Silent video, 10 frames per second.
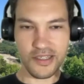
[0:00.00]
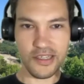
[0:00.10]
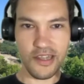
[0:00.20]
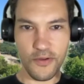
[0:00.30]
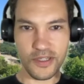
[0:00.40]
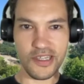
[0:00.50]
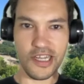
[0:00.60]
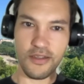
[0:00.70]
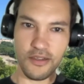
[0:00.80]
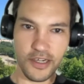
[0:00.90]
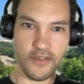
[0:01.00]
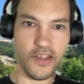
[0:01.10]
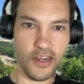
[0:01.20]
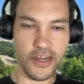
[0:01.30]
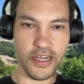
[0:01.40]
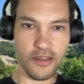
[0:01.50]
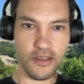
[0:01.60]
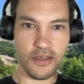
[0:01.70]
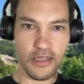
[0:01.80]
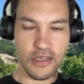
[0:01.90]
that they would stay clear of that area
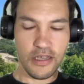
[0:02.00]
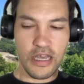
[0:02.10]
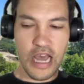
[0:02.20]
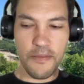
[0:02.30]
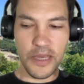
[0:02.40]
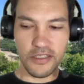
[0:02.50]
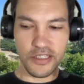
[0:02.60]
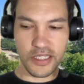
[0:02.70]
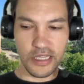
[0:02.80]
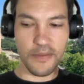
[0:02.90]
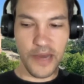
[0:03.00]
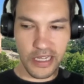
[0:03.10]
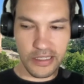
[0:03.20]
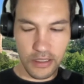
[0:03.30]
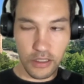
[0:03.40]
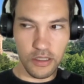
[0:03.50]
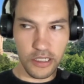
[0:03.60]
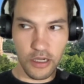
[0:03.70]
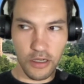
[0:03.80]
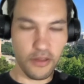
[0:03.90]
then. I mean, just think about it. It's literally
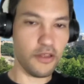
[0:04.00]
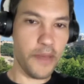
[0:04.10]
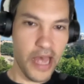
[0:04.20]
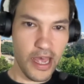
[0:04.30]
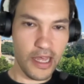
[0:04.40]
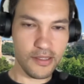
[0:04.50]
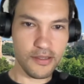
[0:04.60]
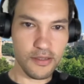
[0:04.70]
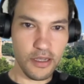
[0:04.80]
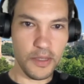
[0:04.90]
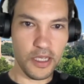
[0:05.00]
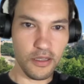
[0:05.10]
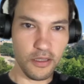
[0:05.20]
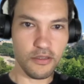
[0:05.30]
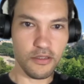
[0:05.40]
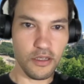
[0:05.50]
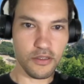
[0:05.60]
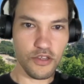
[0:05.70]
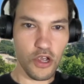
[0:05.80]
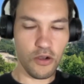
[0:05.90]
called the Pass. I mean,
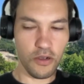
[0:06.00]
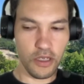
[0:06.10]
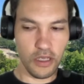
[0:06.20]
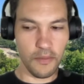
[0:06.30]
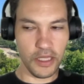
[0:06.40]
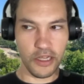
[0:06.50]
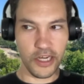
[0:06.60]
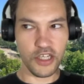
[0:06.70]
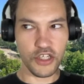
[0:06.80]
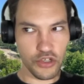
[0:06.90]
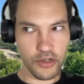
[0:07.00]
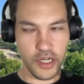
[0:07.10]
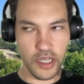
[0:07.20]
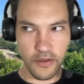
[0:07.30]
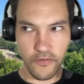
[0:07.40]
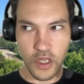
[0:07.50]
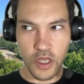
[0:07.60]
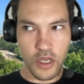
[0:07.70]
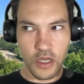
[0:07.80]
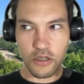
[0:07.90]
so I mean, their history of
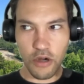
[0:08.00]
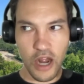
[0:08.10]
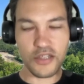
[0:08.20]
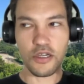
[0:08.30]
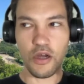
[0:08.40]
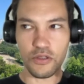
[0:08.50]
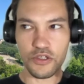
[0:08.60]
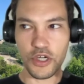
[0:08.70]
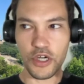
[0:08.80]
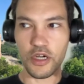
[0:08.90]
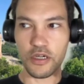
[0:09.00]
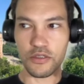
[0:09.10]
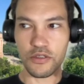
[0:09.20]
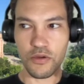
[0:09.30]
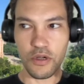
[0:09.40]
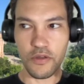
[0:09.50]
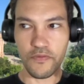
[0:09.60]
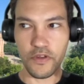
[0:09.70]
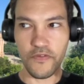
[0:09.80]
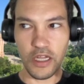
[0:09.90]
cross-culture sort
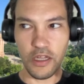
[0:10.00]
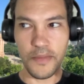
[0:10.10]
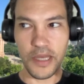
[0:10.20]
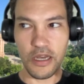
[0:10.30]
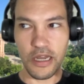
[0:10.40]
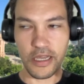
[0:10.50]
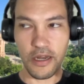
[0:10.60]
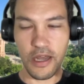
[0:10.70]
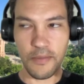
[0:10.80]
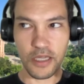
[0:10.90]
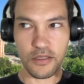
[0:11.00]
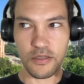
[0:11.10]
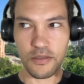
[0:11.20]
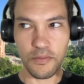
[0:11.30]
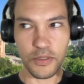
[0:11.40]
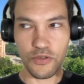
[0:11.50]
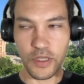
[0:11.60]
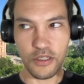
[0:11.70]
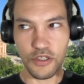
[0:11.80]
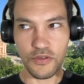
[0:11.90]
of development and economics
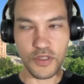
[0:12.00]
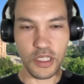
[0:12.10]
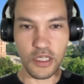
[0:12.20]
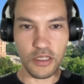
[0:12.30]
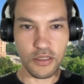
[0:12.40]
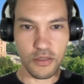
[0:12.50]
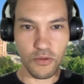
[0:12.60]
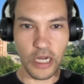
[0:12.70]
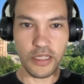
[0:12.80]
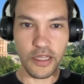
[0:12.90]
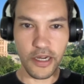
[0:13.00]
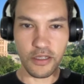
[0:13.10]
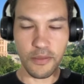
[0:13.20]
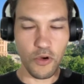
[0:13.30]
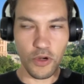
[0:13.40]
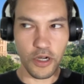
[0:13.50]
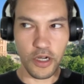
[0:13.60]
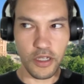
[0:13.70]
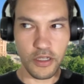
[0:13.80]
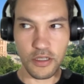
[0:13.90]
between the two cities right there at the
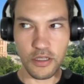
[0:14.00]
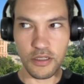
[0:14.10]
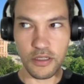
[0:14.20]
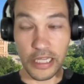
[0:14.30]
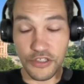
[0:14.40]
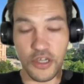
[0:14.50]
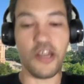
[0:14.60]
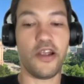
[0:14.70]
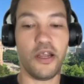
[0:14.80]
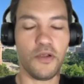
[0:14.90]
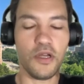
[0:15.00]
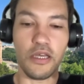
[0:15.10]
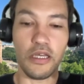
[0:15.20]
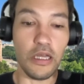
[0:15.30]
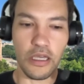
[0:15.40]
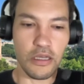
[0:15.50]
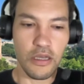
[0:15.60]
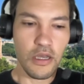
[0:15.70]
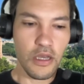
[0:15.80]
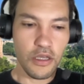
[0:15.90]
border is legendary, really. Like,
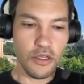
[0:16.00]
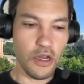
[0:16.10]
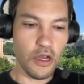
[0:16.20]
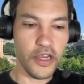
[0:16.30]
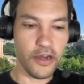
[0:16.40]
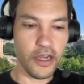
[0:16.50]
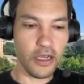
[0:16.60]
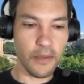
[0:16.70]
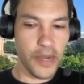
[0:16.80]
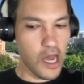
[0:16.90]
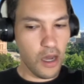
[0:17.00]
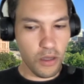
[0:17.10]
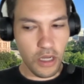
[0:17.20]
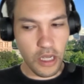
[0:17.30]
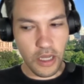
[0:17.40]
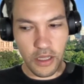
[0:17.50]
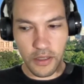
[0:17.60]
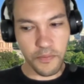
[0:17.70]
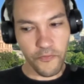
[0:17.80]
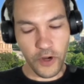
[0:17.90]
hearing about
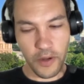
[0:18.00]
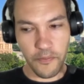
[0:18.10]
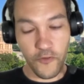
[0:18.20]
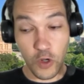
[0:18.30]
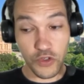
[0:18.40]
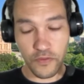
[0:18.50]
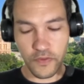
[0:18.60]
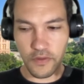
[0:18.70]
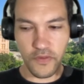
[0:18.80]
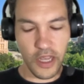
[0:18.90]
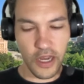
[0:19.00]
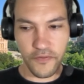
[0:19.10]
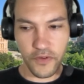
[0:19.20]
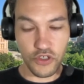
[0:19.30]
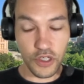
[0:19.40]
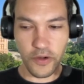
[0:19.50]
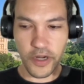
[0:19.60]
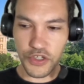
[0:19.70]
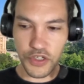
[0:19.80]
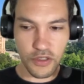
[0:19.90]
from folks who've lived there for
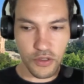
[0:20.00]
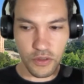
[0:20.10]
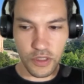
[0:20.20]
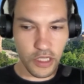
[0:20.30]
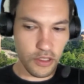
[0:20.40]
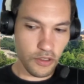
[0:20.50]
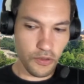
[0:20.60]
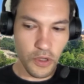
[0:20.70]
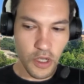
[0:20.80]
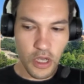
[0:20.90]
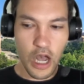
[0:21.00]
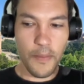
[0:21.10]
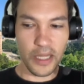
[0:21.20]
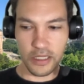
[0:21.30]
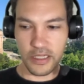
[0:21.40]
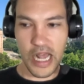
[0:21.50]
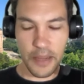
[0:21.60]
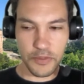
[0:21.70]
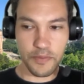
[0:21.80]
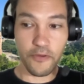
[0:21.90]
generations who will tell you about the
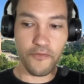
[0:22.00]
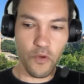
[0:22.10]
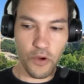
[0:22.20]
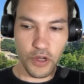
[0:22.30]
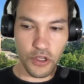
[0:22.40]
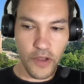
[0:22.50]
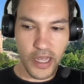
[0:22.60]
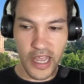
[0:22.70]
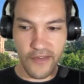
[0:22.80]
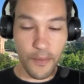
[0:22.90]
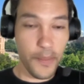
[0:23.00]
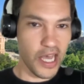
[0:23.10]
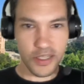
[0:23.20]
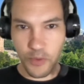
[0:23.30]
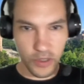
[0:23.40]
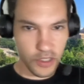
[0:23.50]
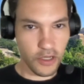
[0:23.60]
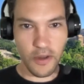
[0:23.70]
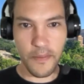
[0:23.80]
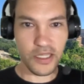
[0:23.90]
times before you had to have a passport to
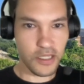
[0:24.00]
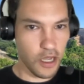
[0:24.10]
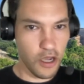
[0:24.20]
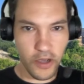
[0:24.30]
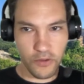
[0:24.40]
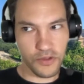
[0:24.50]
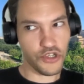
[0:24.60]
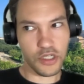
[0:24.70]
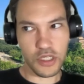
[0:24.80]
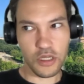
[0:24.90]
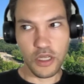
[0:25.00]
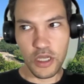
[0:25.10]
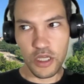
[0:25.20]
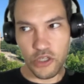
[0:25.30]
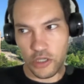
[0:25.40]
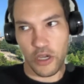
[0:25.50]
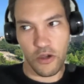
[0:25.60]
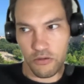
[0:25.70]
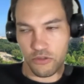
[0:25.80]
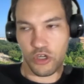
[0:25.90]
go to Mexico. It was just you
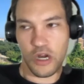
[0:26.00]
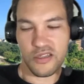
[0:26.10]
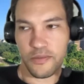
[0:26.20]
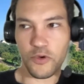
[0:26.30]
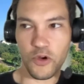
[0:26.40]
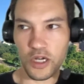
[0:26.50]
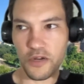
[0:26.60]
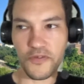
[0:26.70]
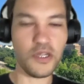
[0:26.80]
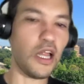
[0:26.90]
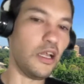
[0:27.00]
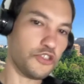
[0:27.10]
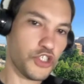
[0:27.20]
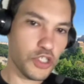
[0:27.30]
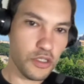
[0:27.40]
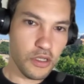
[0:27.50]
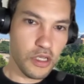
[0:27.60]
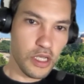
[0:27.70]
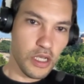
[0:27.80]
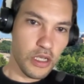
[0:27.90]
go across the border for lunch,
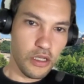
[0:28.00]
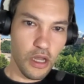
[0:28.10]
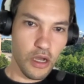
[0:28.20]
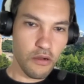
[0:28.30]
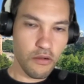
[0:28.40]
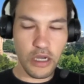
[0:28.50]
you know.